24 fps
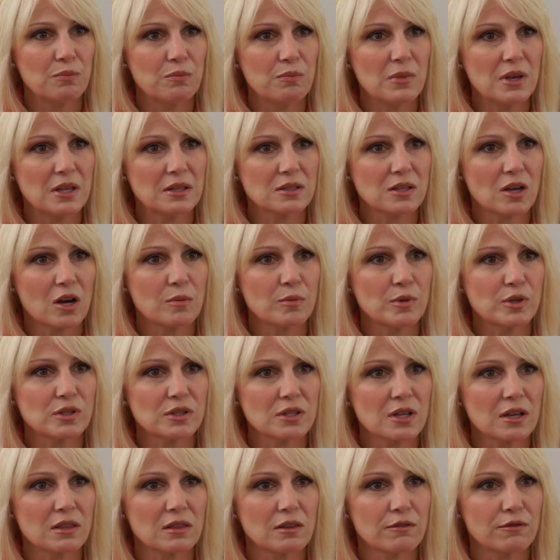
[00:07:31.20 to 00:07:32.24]
it's almost
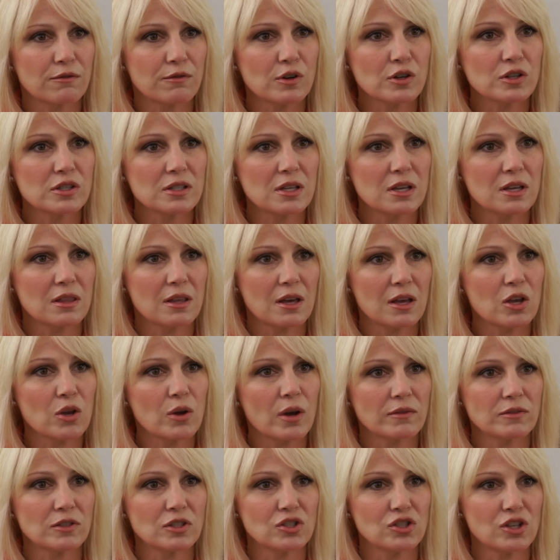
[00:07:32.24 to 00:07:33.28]
like the first thing that you
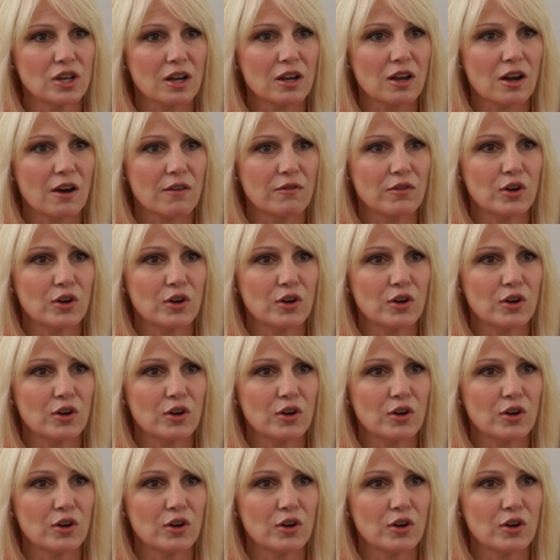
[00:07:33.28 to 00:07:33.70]
have to check off